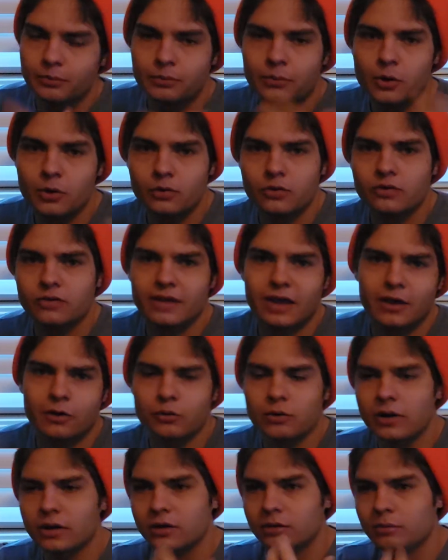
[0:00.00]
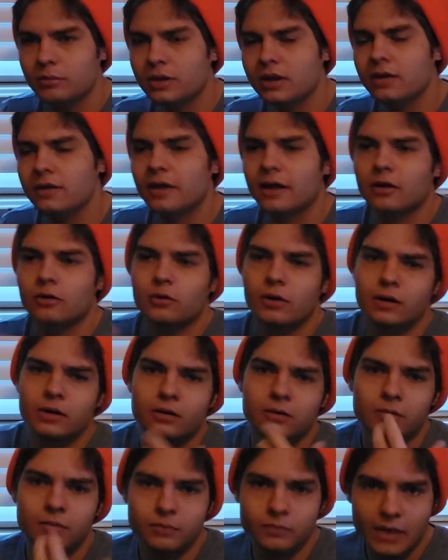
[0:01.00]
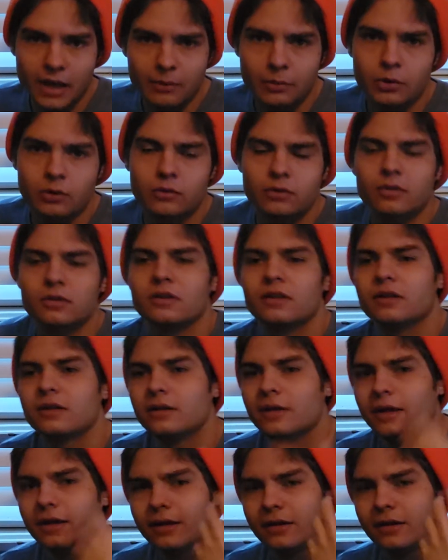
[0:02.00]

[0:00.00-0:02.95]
person that created me, that created that person? And